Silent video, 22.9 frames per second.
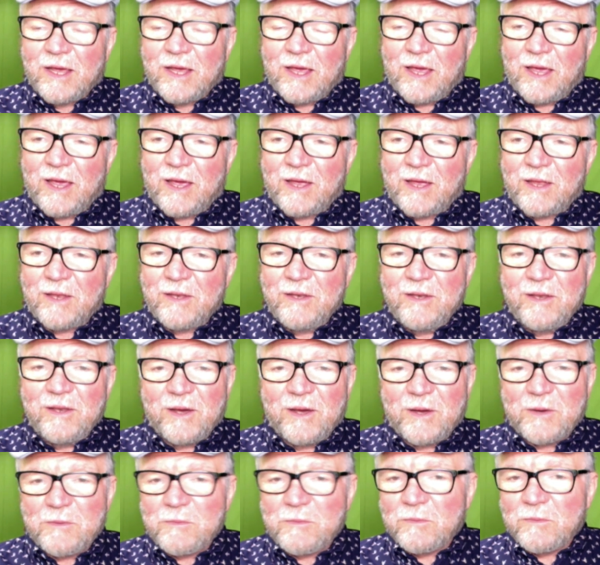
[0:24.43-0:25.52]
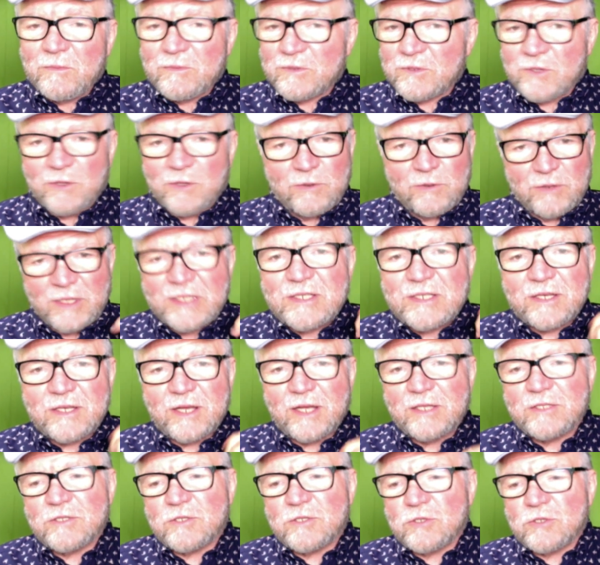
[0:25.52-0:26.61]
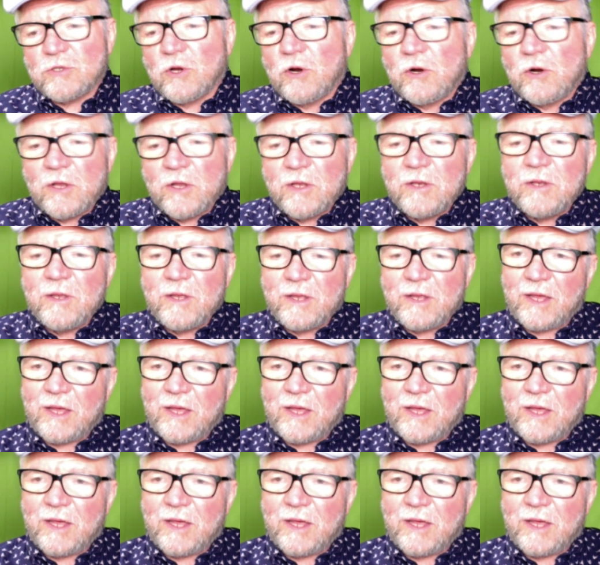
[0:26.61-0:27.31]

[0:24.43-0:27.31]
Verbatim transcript: And so let's get started.